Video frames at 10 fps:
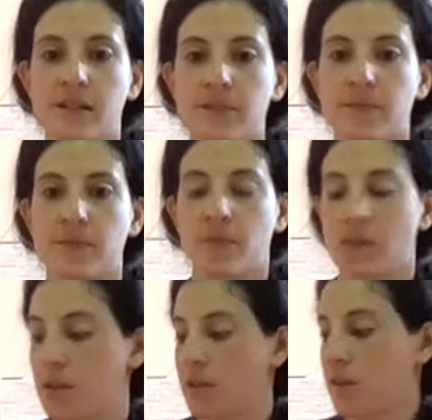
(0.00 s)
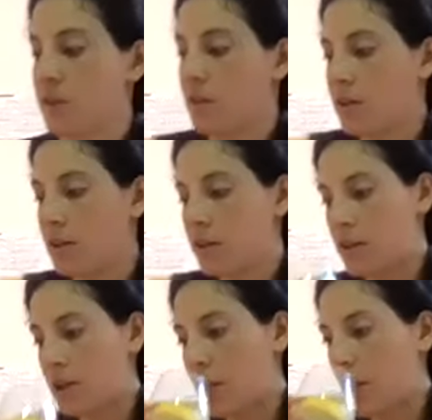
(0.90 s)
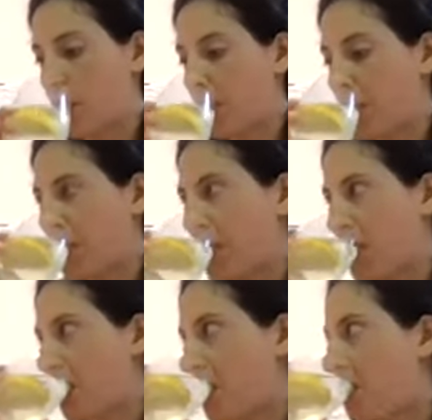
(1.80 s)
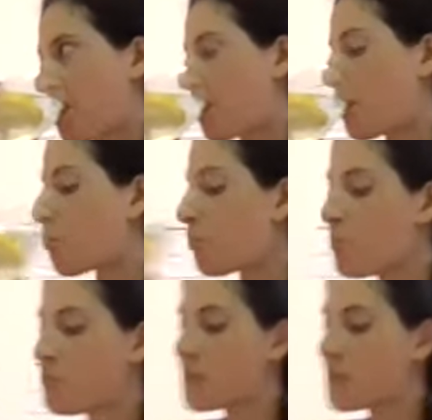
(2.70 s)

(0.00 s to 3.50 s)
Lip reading: Nobody speaks.